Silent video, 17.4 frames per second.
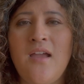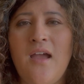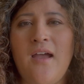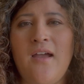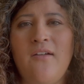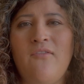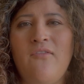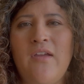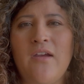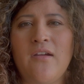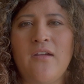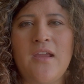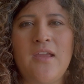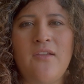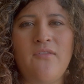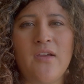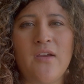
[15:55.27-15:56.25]
a
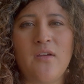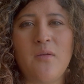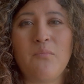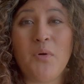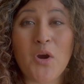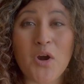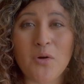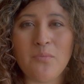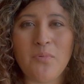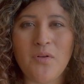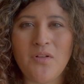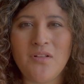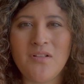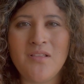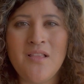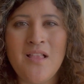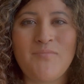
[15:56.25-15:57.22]
very, very
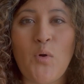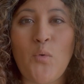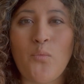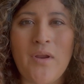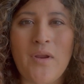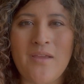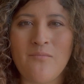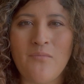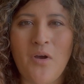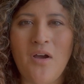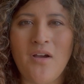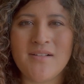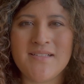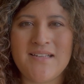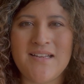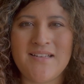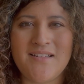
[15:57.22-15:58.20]
purple ring
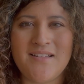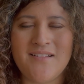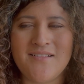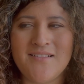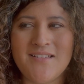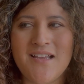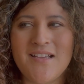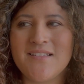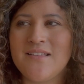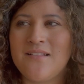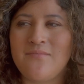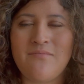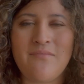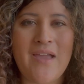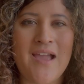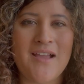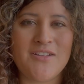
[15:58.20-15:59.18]
box, and it
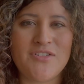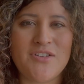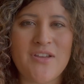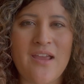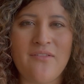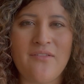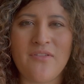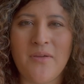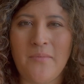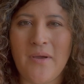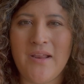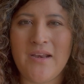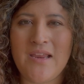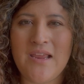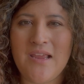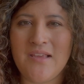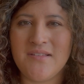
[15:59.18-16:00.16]
doesn't match
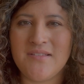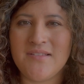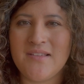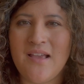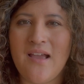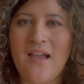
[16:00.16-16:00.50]
everybody's